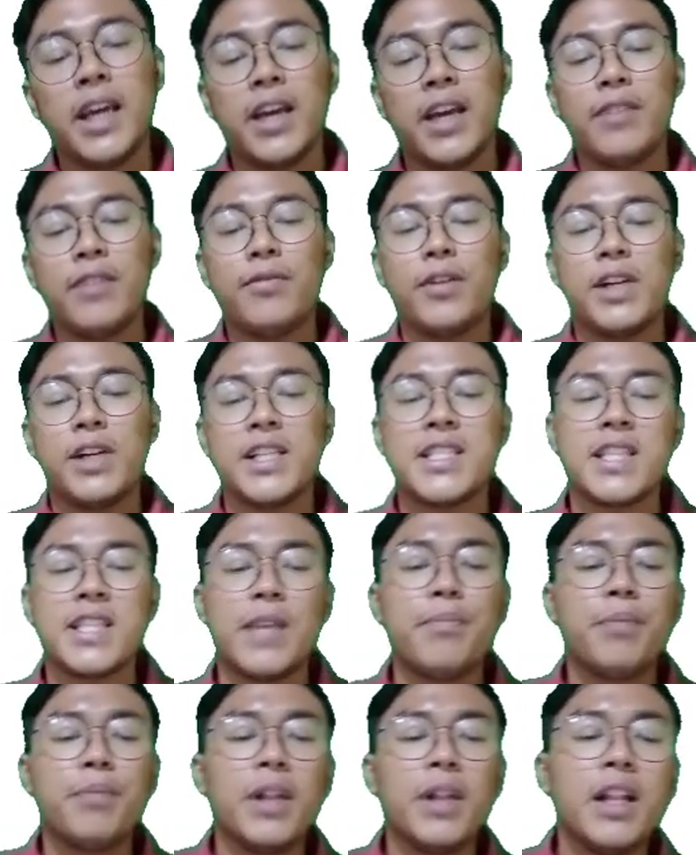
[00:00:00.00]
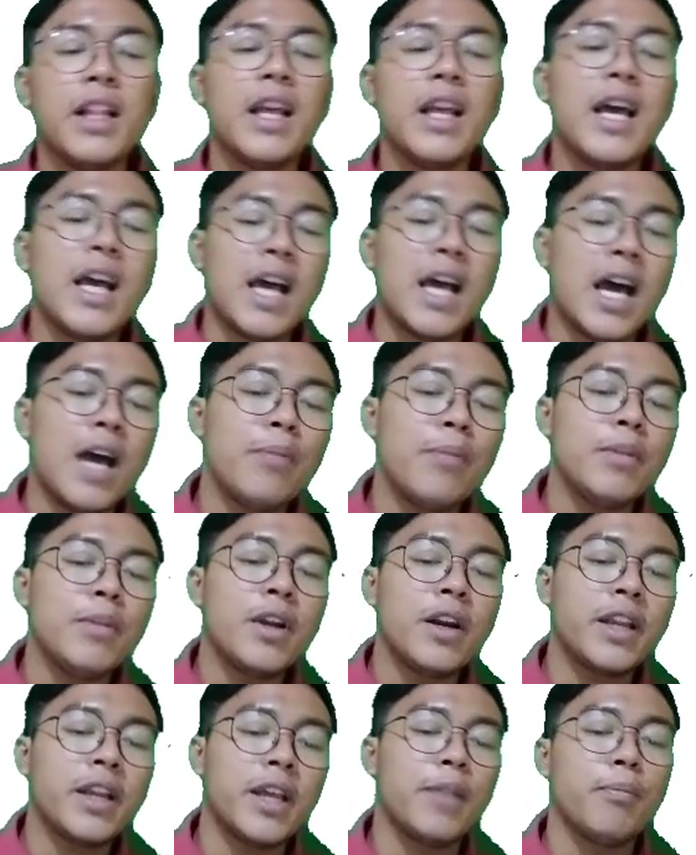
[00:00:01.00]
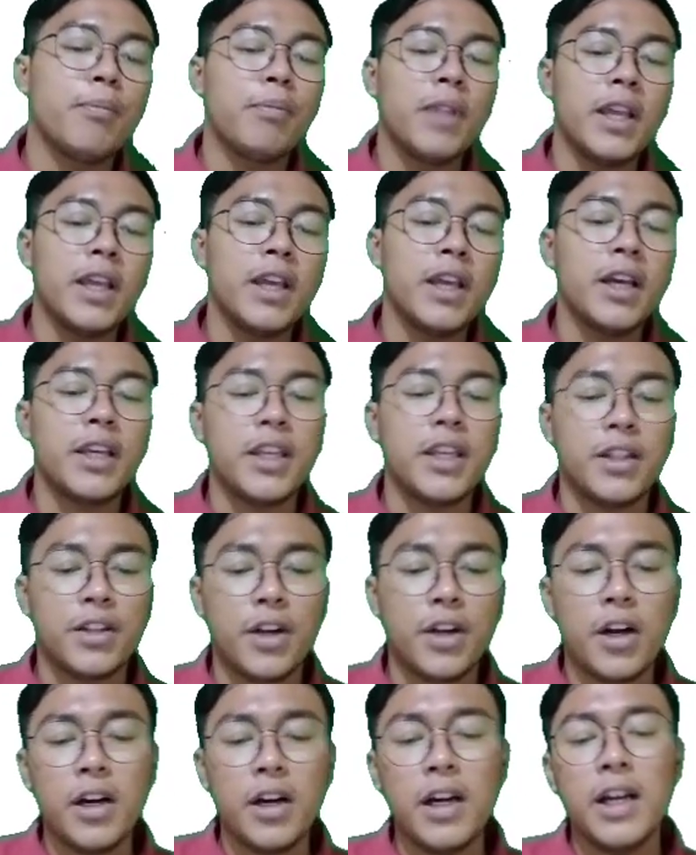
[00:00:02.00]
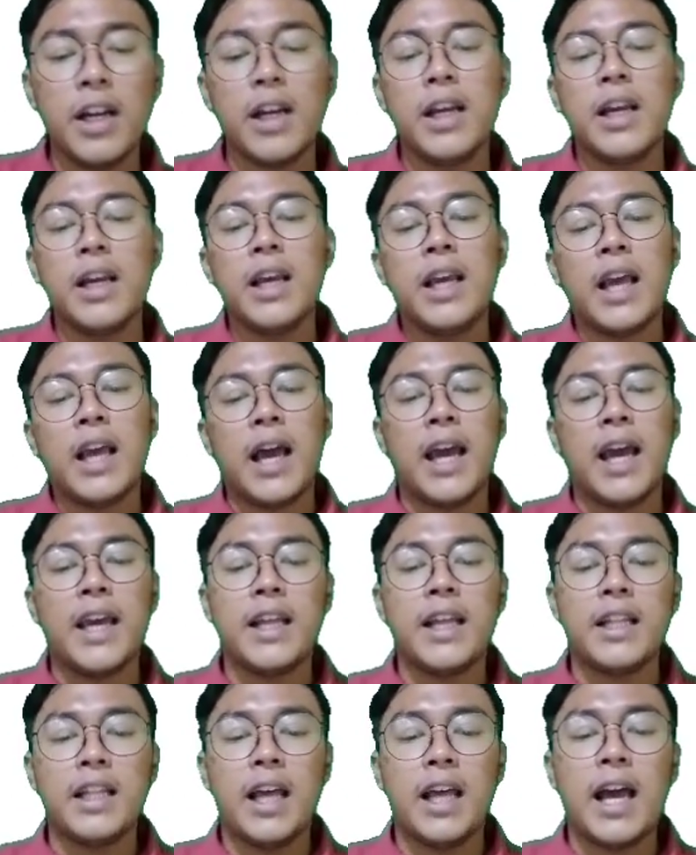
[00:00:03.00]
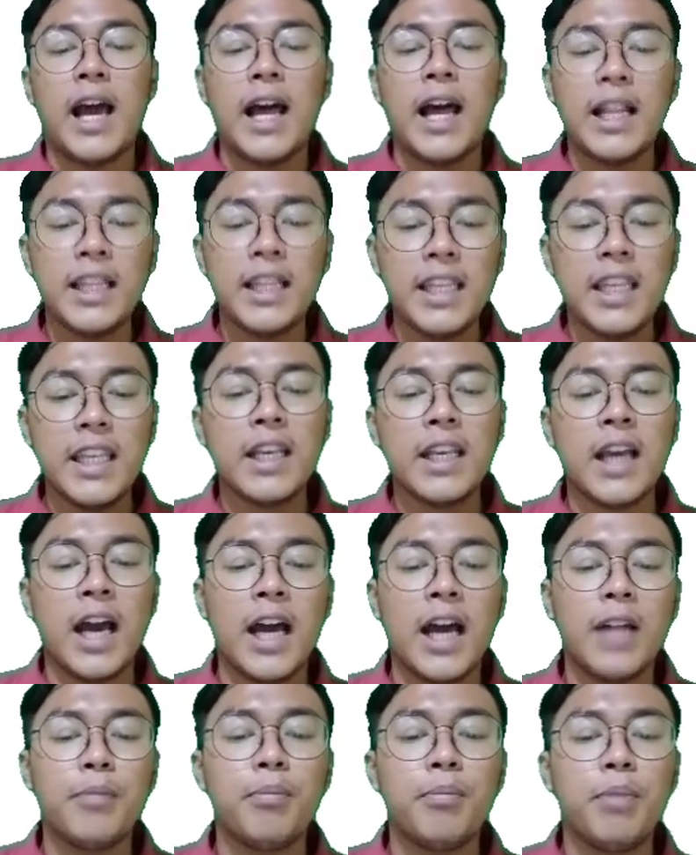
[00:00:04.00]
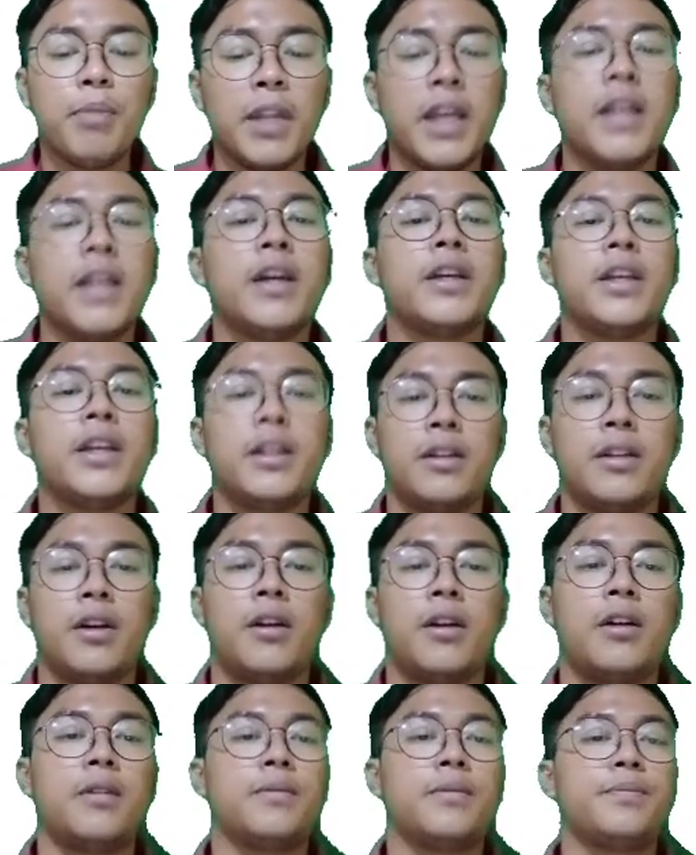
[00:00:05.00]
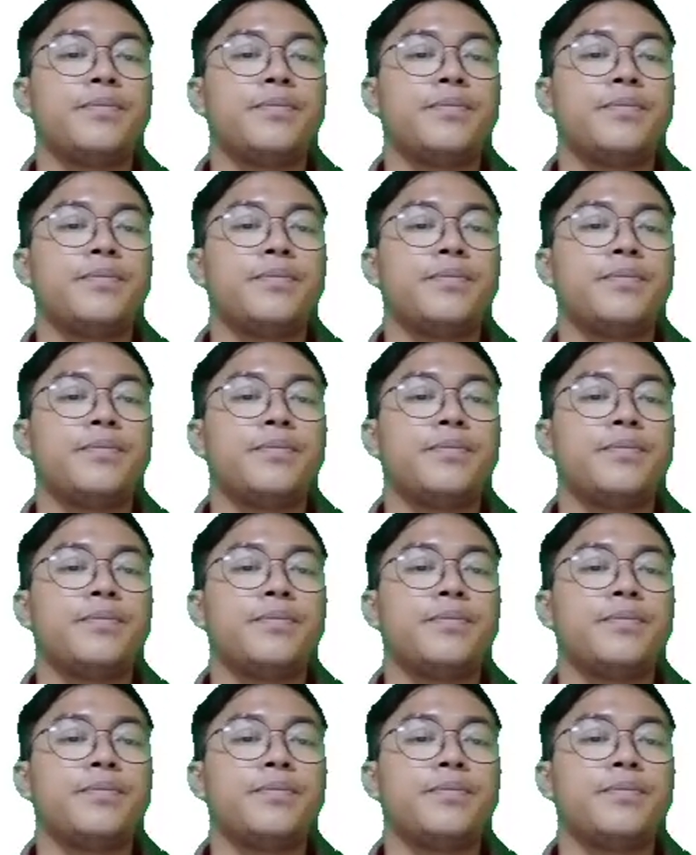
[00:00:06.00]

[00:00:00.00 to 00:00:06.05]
And for example, Amir can play a guitar, Ali can't play a guitar.